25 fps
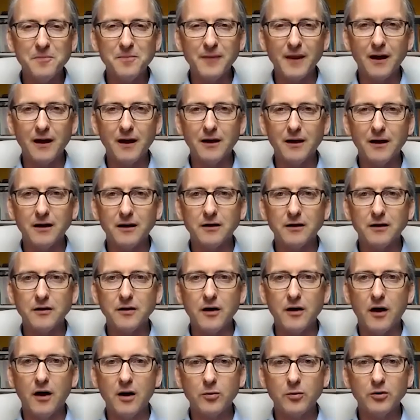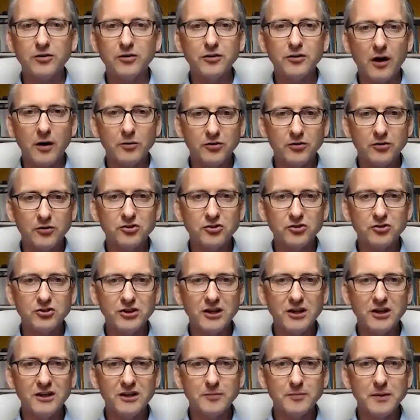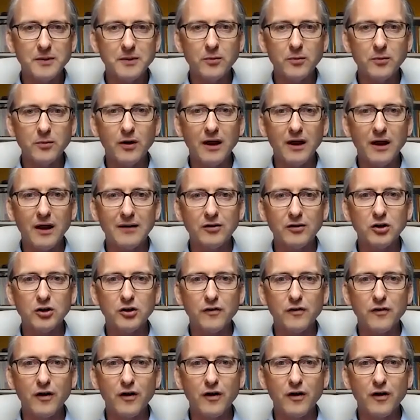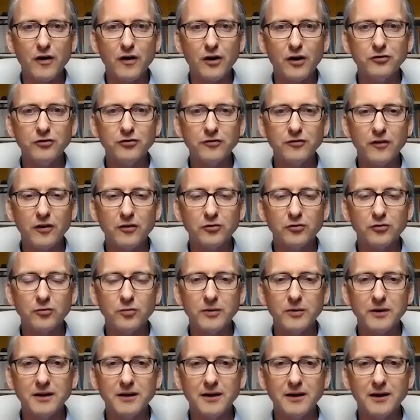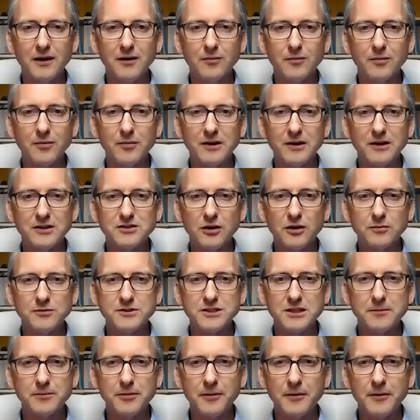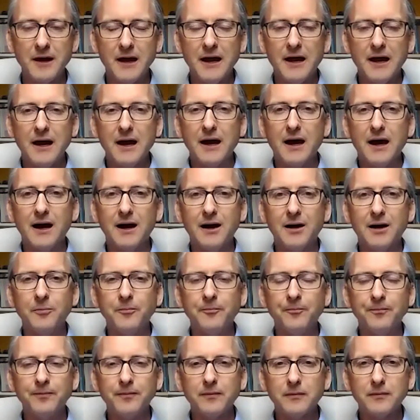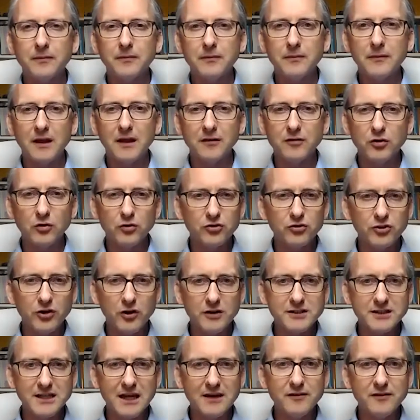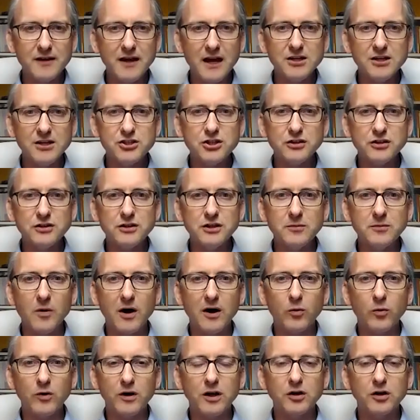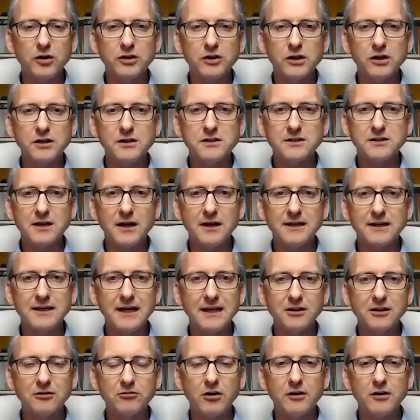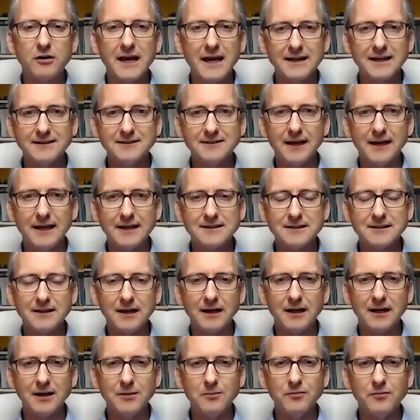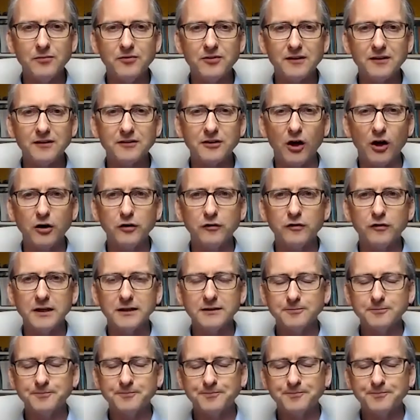I would suggest people have a look at those. Those would be a top tip. If you're starting aviation, you might want to look at getting your own headset. Since COVID,